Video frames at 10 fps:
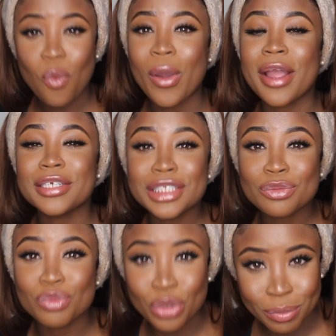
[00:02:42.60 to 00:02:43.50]
is the
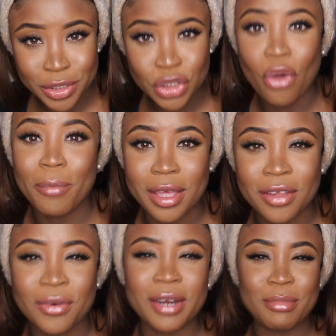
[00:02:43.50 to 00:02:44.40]
room? Show me, you
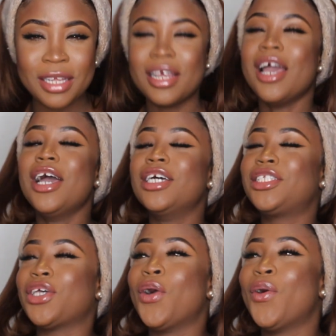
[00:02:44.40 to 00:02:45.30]
know what I mean?
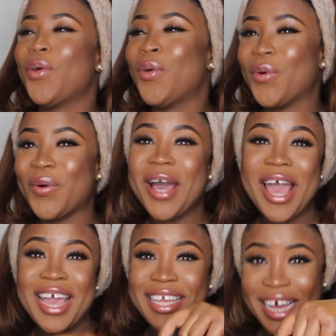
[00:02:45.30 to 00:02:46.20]
So
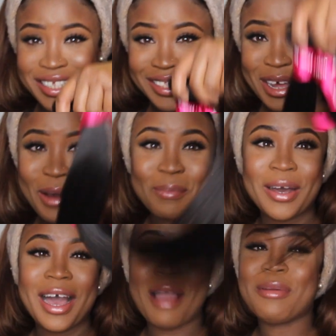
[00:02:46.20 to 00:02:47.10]
yes,
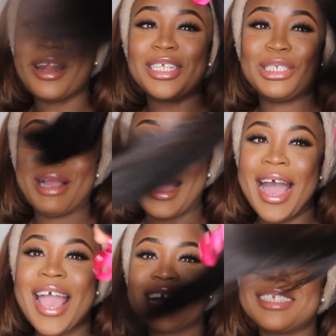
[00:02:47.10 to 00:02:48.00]
but I'm gonna
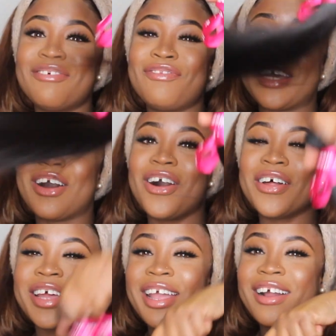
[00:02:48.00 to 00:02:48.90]
try to fit
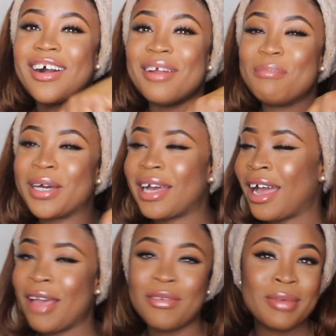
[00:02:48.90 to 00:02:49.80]
all the hair on, but I
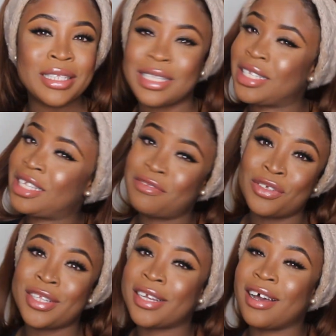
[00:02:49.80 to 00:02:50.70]
haven't been
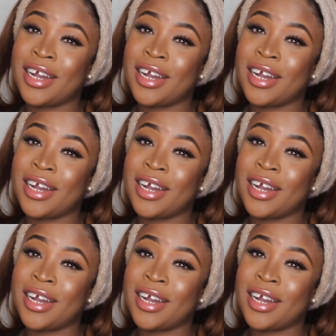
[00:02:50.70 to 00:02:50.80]
successful, like,